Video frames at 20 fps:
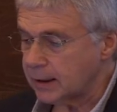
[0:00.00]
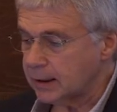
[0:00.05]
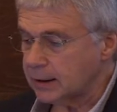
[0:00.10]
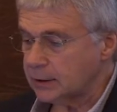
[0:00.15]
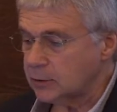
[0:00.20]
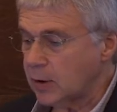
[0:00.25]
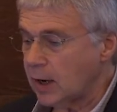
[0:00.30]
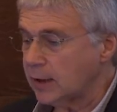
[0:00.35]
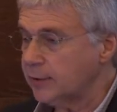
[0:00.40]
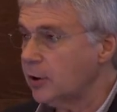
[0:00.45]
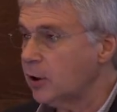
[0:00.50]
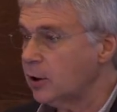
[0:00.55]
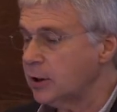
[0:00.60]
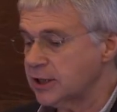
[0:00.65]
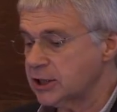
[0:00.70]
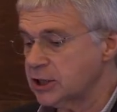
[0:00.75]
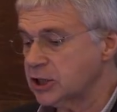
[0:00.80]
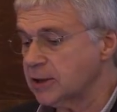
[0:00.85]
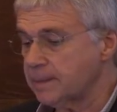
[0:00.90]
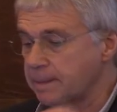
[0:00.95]
To our
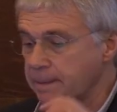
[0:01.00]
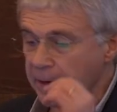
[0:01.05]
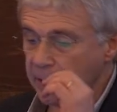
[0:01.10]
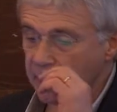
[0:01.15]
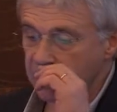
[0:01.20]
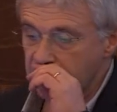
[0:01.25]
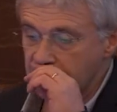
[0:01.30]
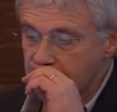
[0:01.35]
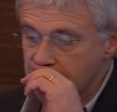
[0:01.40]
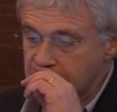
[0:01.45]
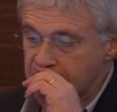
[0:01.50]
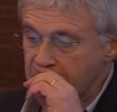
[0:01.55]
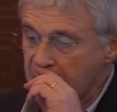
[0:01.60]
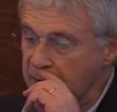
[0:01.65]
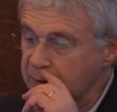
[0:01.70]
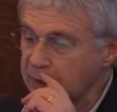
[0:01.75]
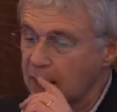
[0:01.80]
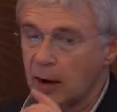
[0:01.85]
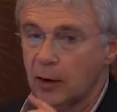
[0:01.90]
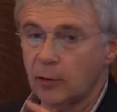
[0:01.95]
knowledge,
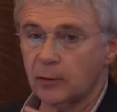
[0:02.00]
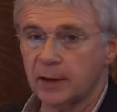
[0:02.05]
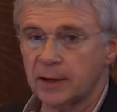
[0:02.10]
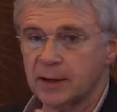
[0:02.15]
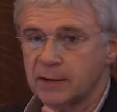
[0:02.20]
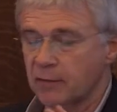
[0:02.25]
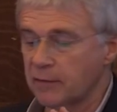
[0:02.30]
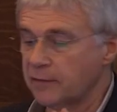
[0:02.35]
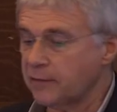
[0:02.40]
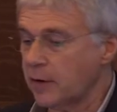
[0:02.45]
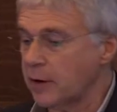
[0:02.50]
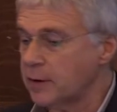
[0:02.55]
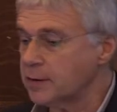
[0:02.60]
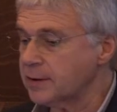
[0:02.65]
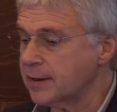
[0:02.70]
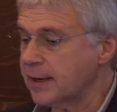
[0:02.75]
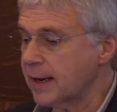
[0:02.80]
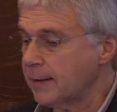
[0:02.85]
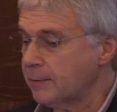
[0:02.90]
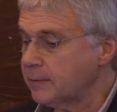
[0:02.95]
SmartCow is the
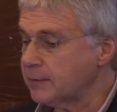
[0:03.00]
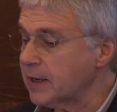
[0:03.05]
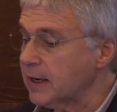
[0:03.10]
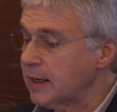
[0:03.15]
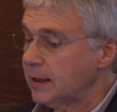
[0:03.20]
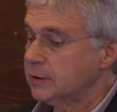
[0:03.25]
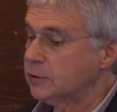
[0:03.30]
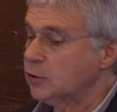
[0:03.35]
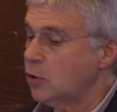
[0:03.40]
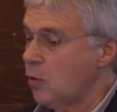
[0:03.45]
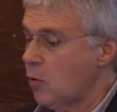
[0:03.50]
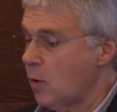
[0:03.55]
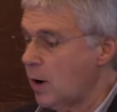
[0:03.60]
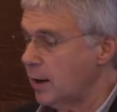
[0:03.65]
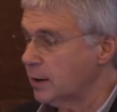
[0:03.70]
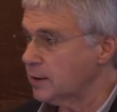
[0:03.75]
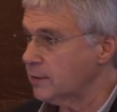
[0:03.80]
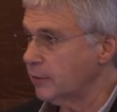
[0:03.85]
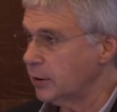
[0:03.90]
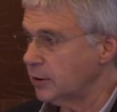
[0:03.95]
first step
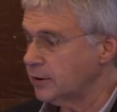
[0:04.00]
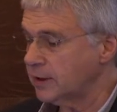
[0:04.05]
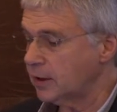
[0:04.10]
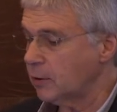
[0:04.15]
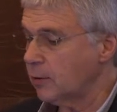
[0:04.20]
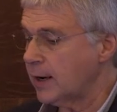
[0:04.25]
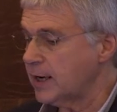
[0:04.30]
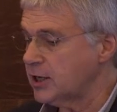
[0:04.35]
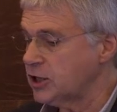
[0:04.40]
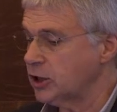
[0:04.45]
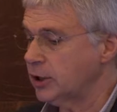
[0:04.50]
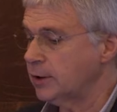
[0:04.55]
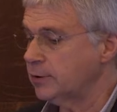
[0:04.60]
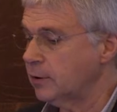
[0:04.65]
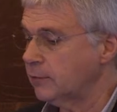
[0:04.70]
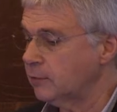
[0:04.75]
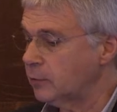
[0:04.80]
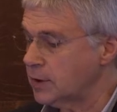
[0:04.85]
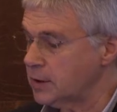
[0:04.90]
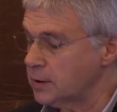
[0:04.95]
towards the integration
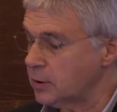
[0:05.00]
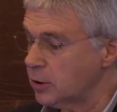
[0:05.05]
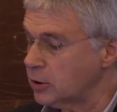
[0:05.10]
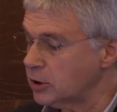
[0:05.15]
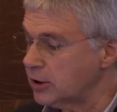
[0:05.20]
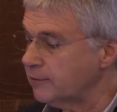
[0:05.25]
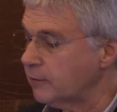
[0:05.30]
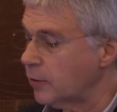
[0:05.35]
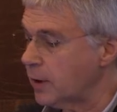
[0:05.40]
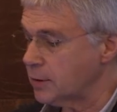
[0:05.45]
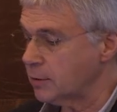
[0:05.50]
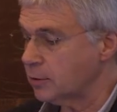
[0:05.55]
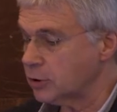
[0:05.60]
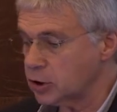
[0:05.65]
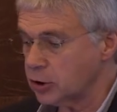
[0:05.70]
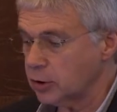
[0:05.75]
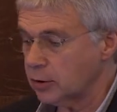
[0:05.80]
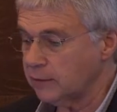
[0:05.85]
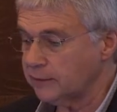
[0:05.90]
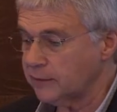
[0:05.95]
of research
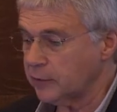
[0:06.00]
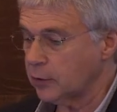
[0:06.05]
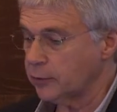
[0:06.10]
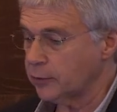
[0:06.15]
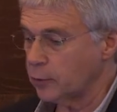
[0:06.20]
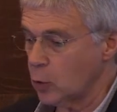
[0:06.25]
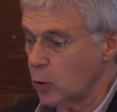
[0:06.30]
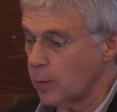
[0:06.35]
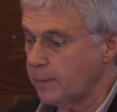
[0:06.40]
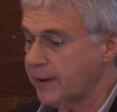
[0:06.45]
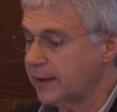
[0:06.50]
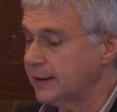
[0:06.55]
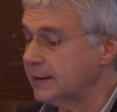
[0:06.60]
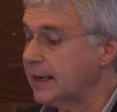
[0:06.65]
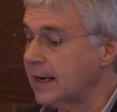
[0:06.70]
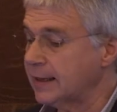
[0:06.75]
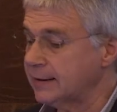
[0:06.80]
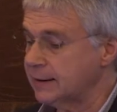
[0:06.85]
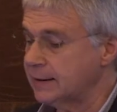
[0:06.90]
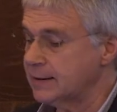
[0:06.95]
infrastructure for European
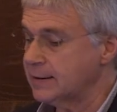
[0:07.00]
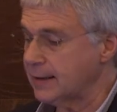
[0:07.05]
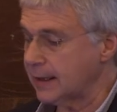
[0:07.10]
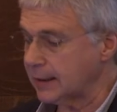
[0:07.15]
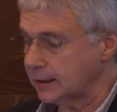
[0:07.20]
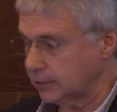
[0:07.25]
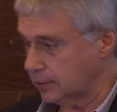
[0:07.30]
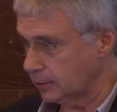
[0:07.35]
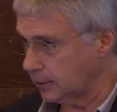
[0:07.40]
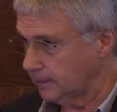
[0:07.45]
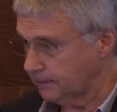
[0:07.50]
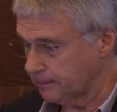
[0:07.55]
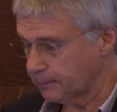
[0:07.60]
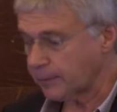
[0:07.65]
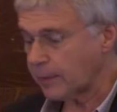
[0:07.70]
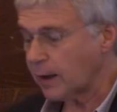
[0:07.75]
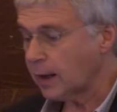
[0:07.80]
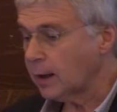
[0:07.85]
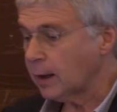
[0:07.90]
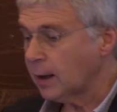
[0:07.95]
cattle sector.
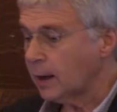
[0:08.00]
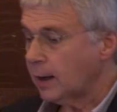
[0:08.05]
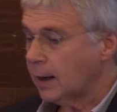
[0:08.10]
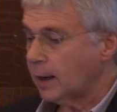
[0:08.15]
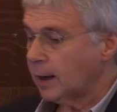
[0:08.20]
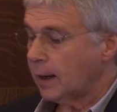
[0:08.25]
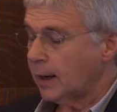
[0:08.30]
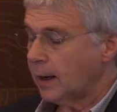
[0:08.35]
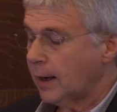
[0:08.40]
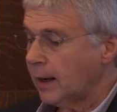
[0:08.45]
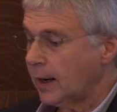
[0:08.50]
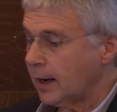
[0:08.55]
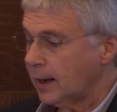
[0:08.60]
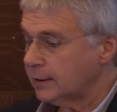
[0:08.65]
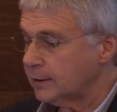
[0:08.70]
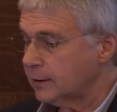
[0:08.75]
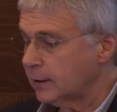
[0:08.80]
And